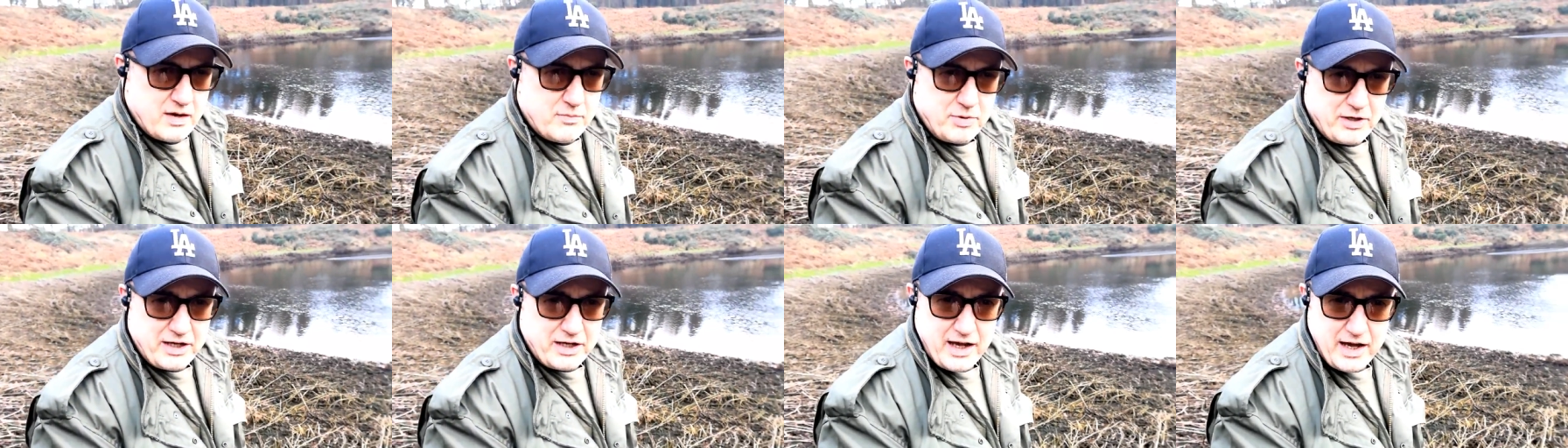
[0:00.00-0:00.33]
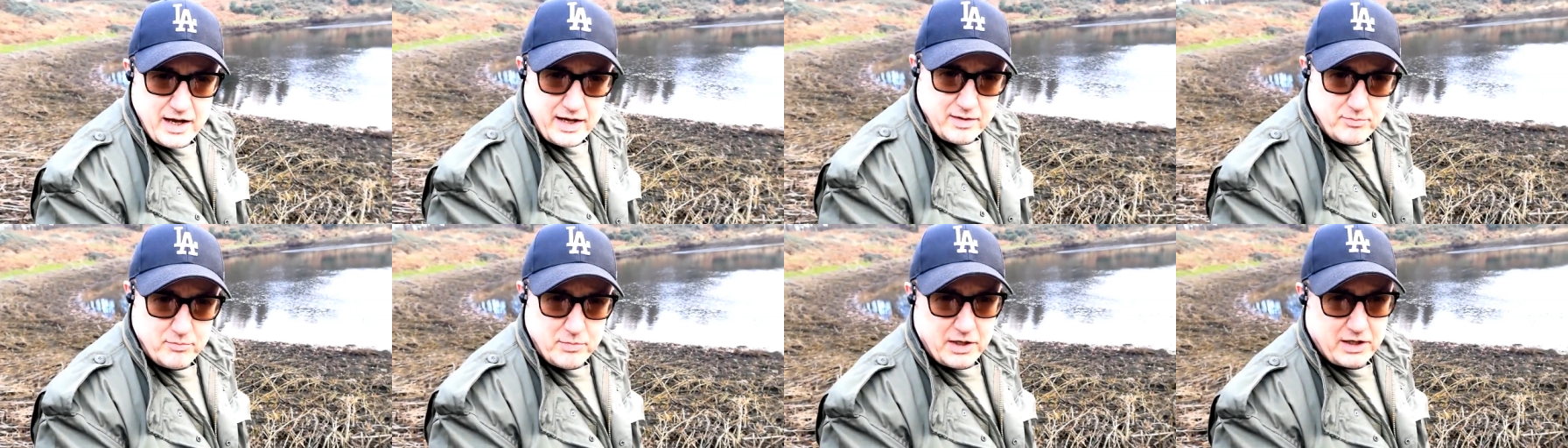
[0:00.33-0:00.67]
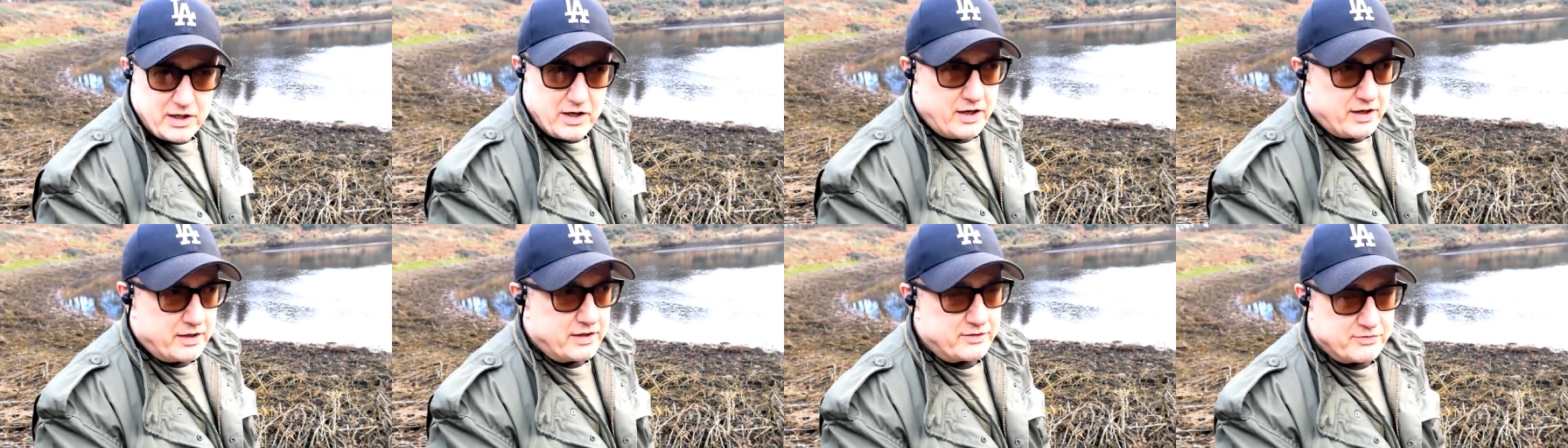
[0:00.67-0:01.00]
became a
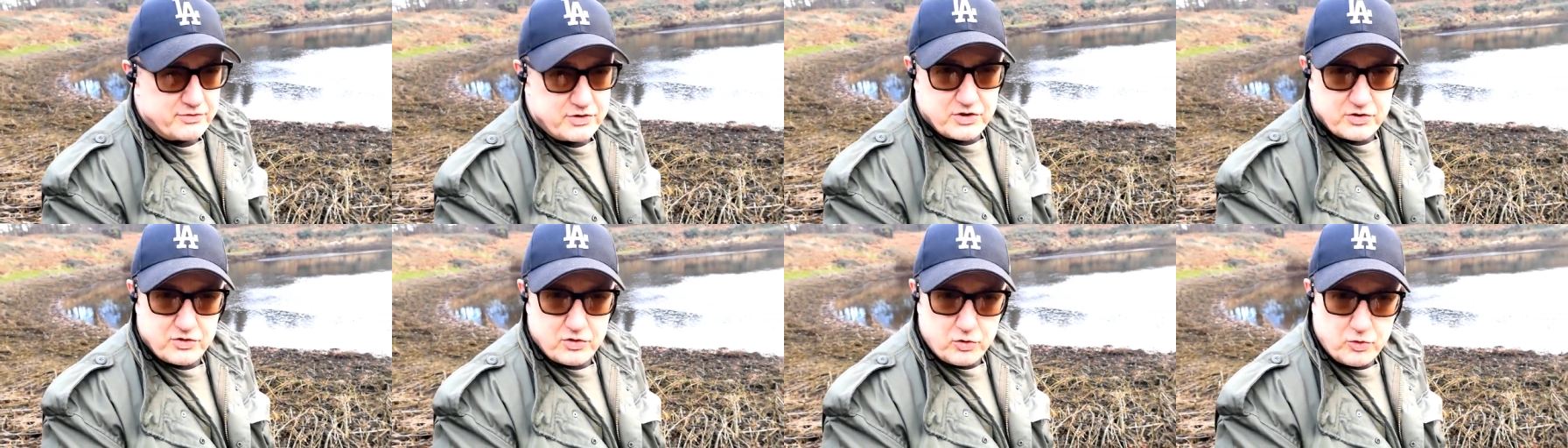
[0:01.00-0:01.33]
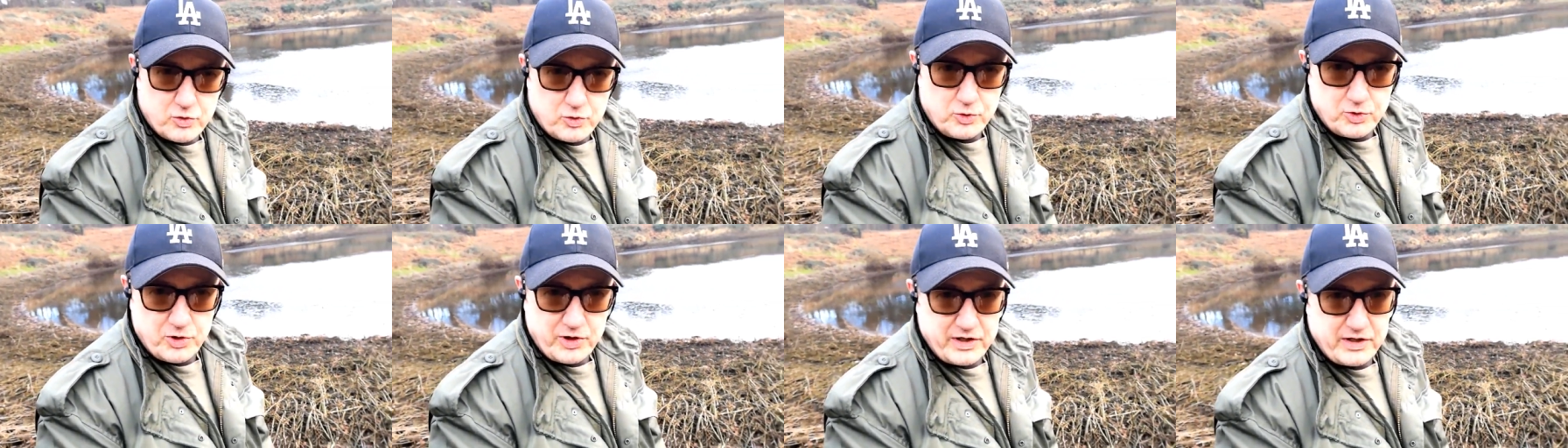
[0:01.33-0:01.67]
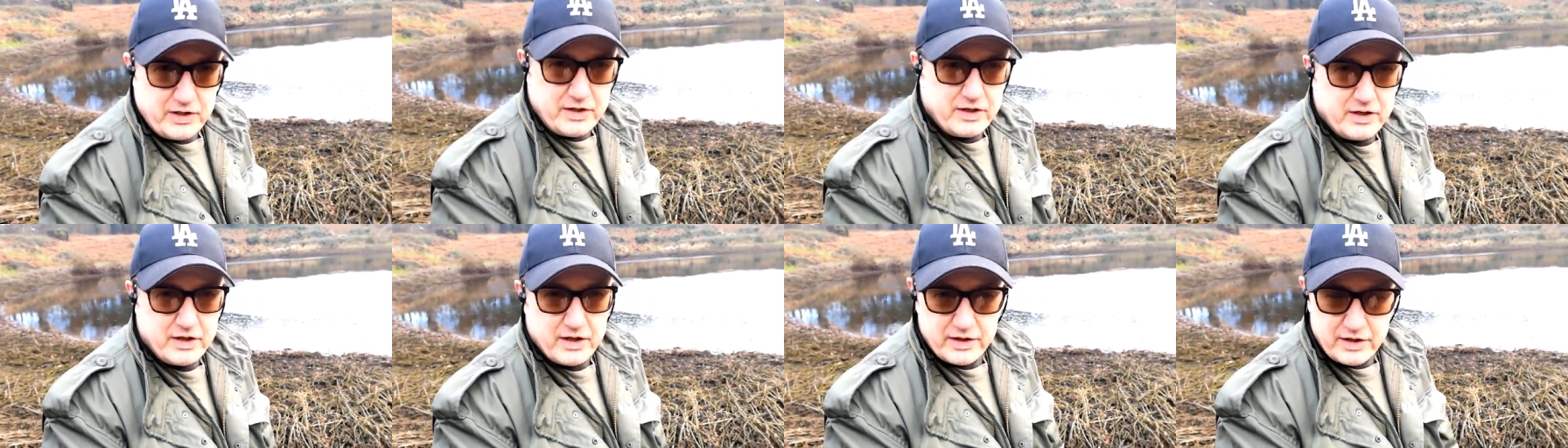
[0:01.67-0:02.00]
kind of
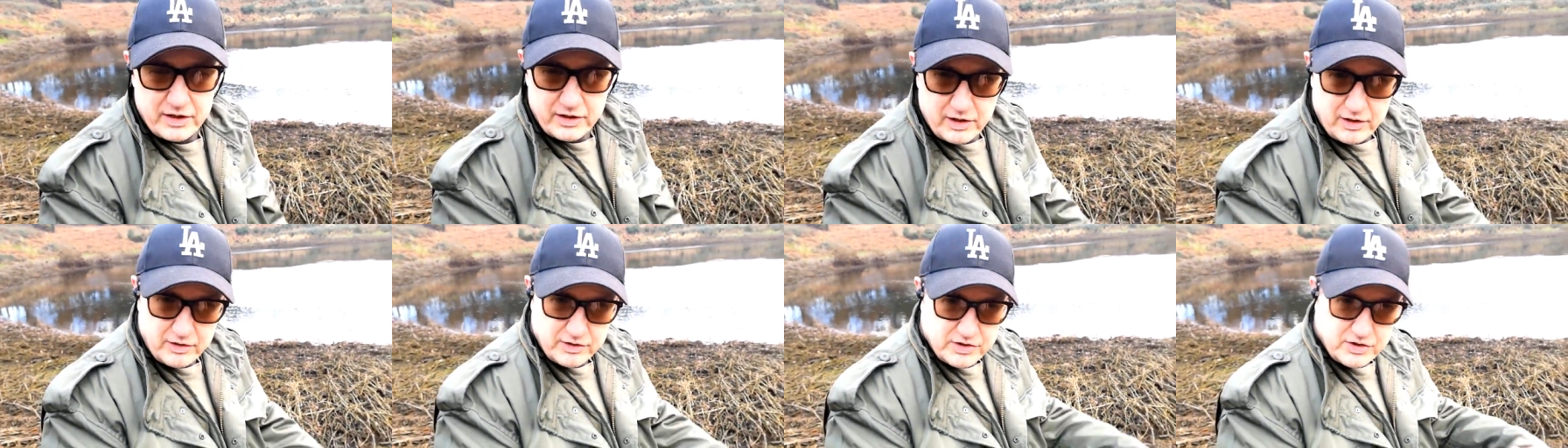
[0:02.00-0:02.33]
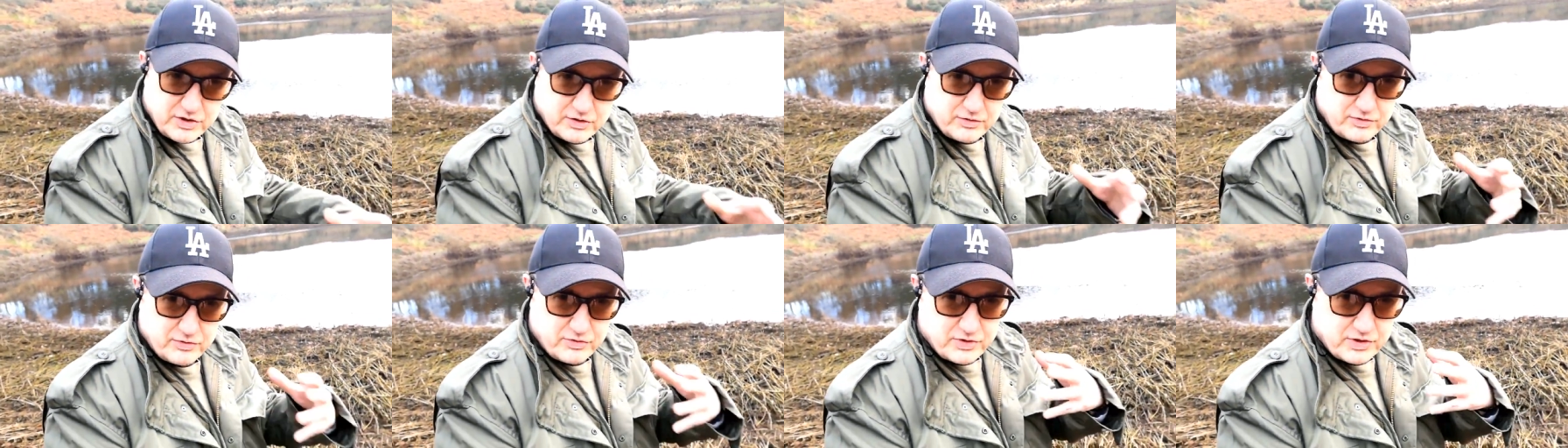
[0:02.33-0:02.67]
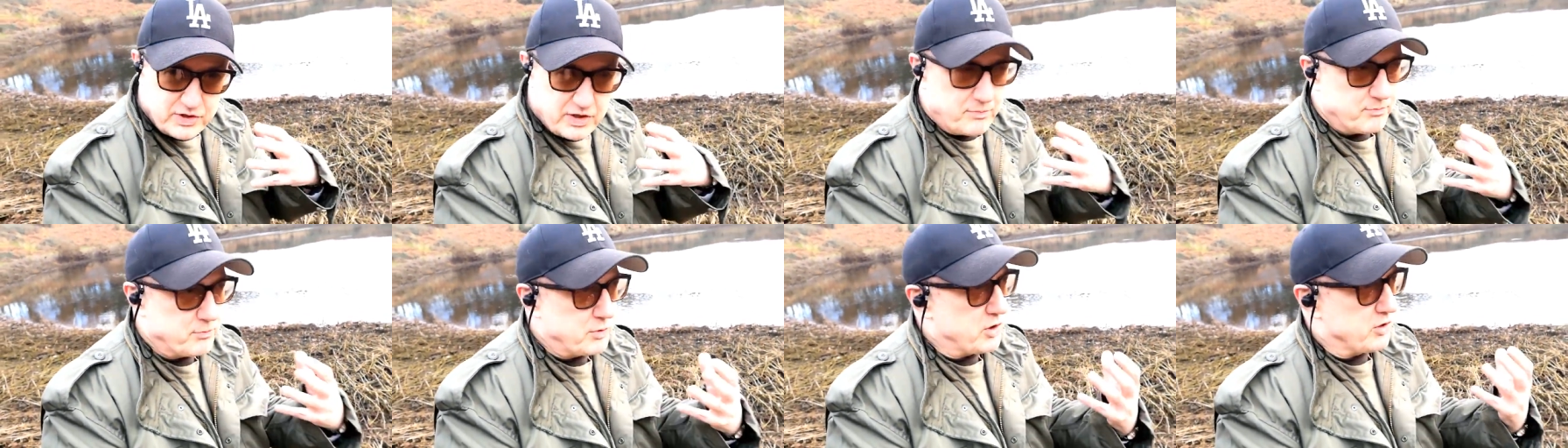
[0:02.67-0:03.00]
story, a sort of
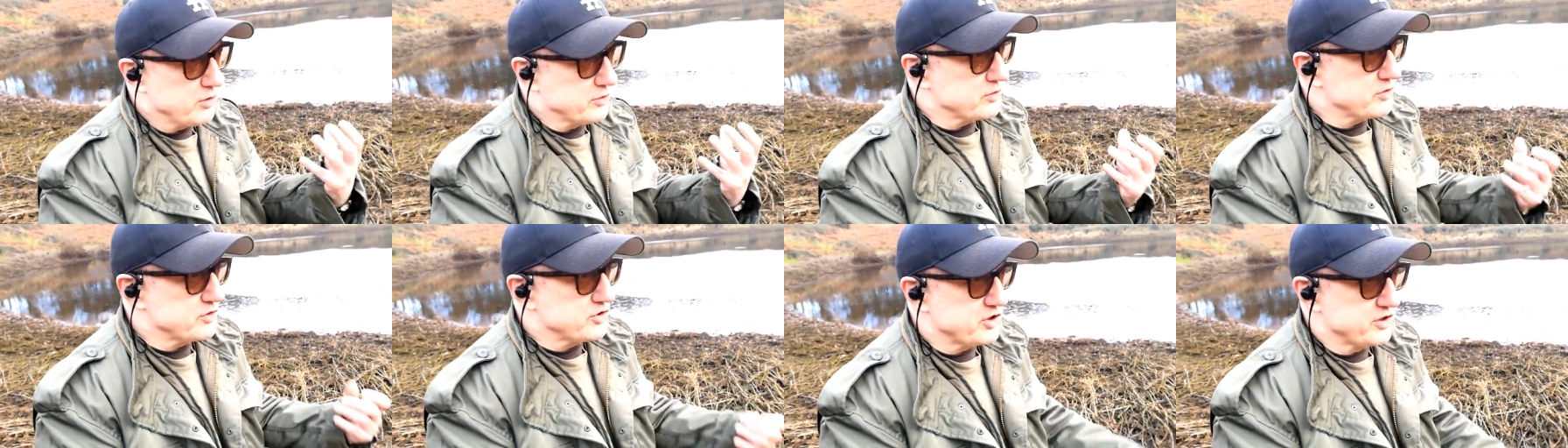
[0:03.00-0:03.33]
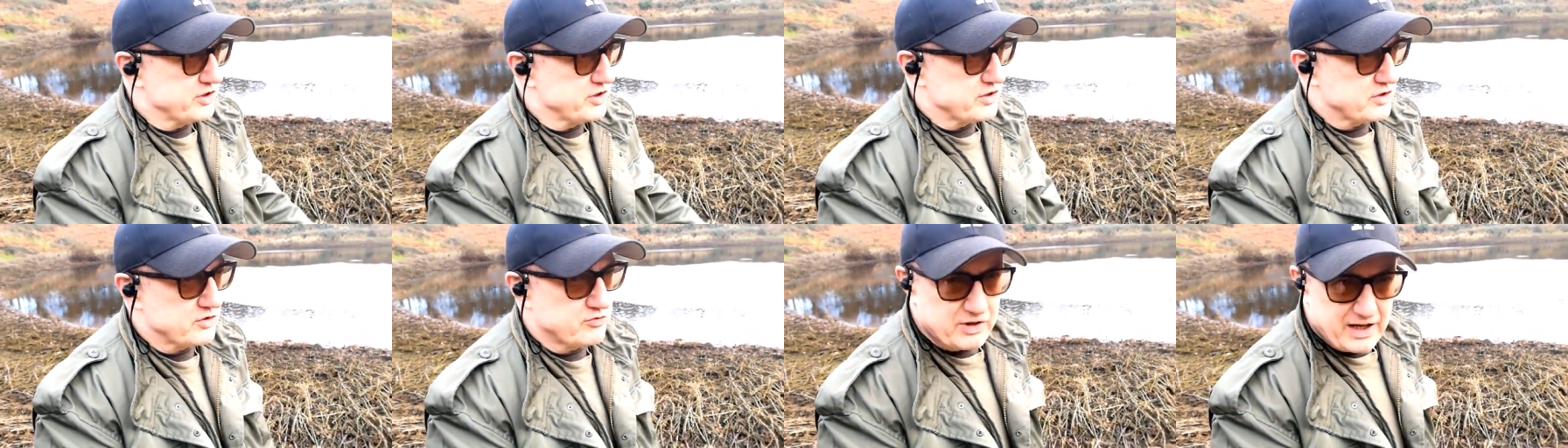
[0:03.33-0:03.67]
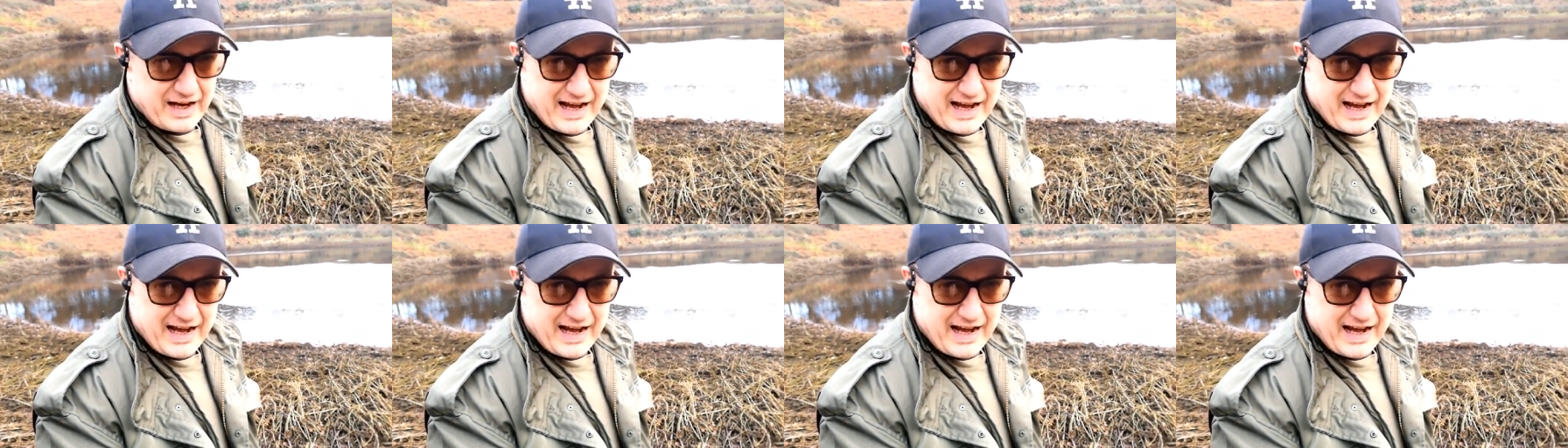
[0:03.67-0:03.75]
subconscious